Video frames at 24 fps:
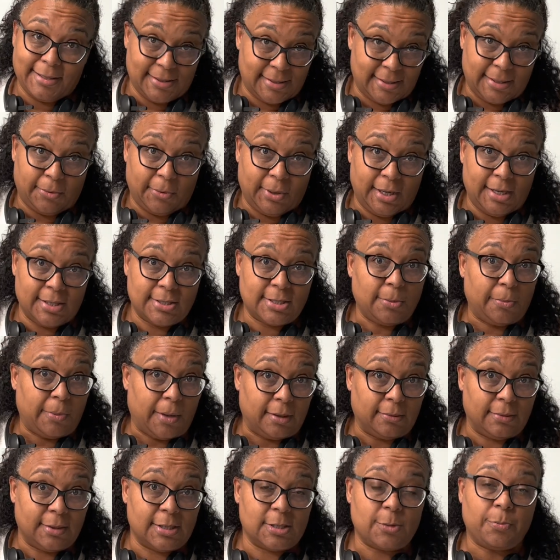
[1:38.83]
serious
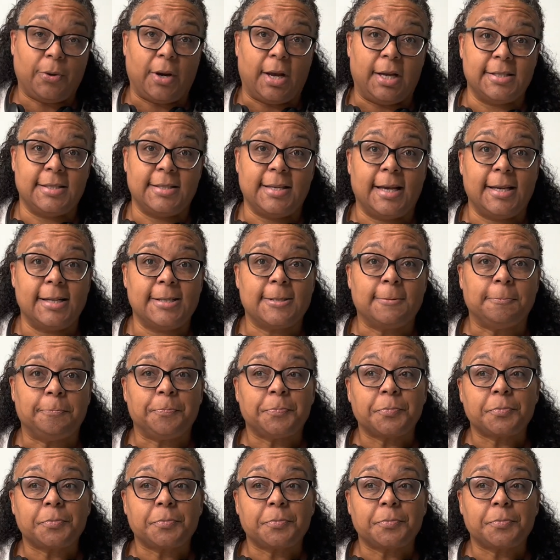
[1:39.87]
about this process,